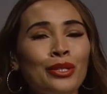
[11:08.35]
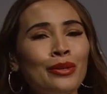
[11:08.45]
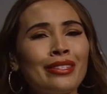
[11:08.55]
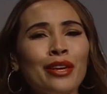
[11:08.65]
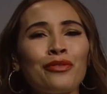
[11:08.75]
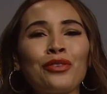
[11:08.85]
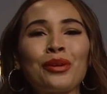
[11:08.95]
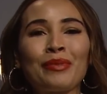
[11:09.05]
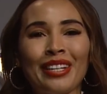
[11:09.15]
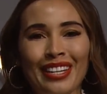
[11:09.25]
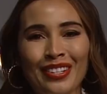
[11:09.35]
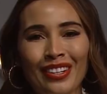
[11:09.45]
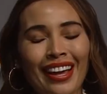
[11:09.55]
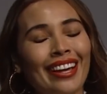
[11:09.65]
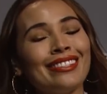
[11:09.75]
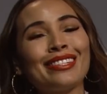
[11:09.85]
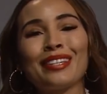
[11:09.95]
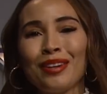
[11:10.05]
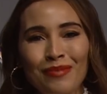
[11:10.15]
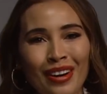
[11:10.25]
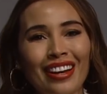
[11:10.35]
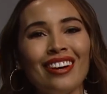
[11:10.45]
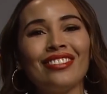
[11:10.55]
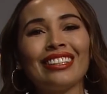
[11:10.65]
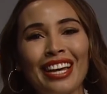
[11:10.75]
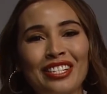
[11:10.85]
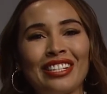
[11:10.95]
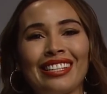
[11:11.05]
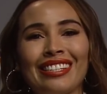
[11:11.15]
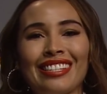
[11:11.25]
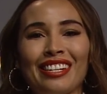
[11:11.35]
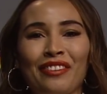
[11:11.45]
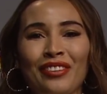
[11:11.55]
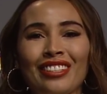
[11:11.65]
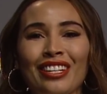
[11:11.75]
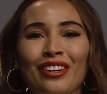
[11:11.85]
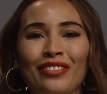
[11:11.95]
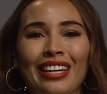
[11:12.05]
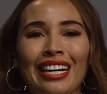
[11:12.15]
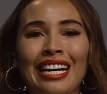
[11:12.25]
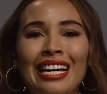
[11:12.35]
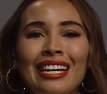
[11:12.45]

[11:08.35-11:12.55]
who is a former Eagle and somewhat of a legend in the city of Philadelphia.